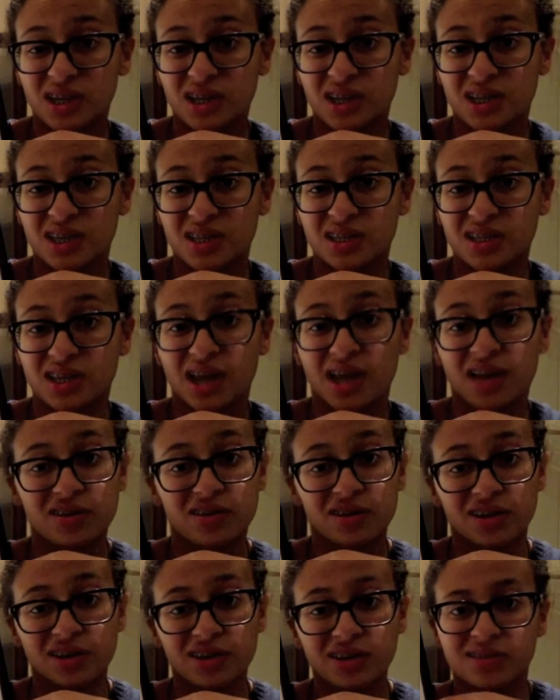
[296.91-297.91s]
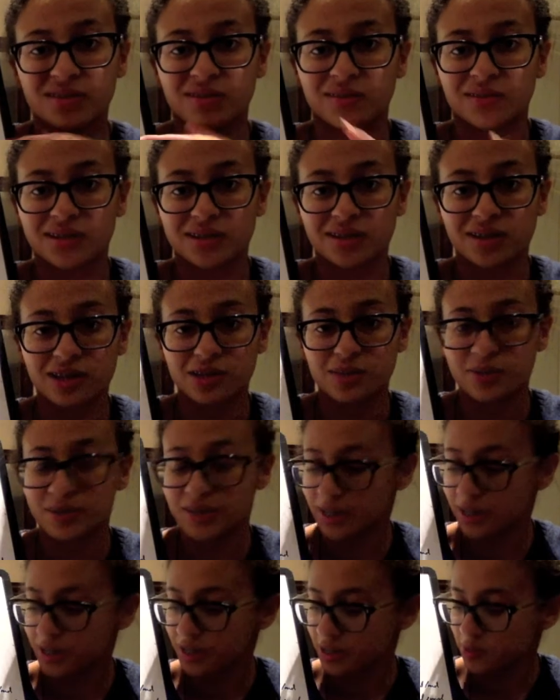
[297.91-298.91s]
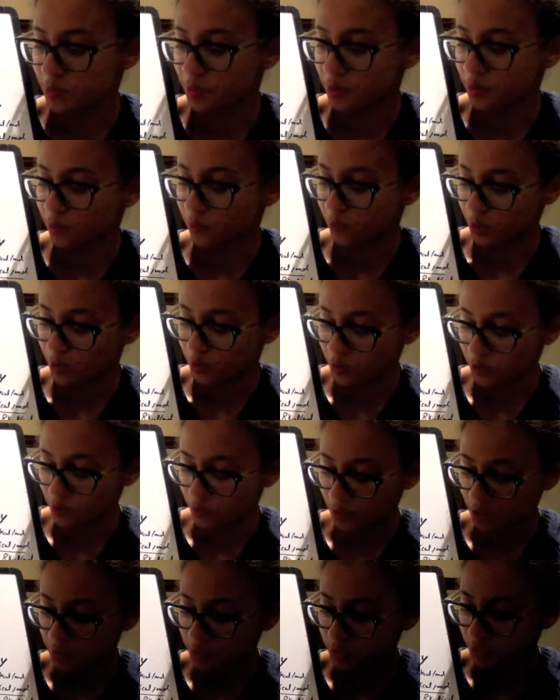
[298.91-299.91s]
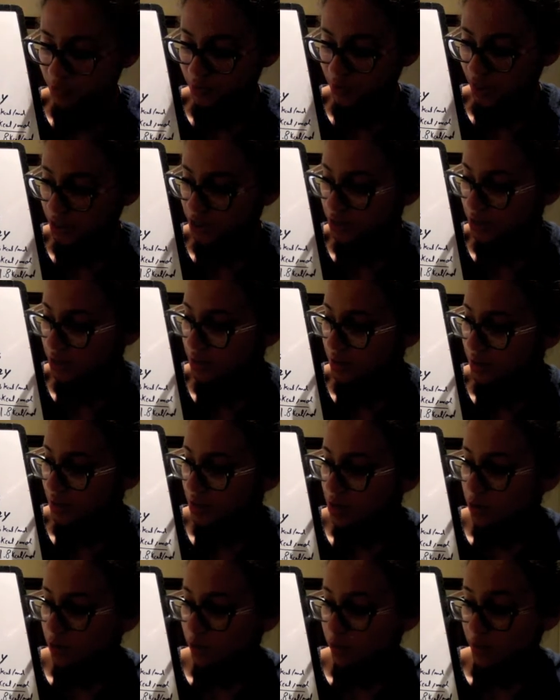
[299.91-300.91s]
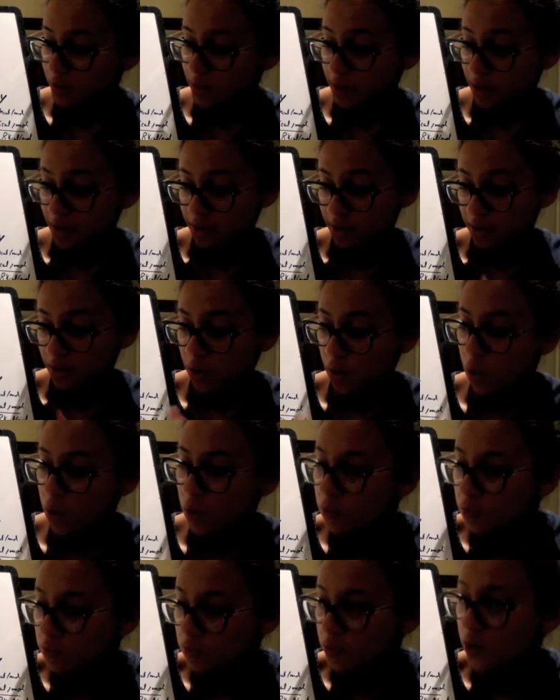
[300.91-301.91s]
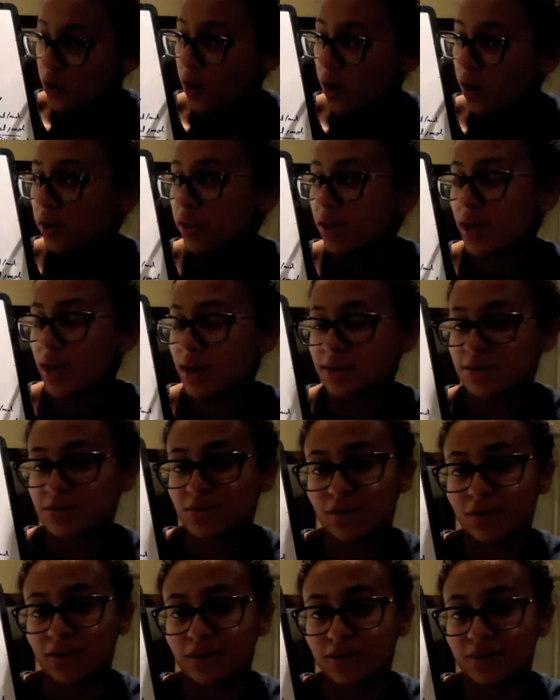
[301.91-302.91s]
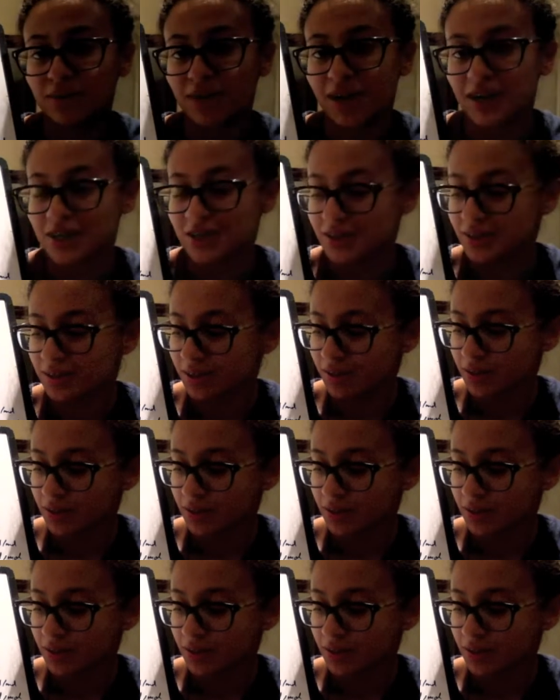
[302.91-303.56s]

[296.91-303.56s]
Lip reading: is endergonic, so it's not spontaneous, but when we do coupled reactions, we get an overall exergonic reaction,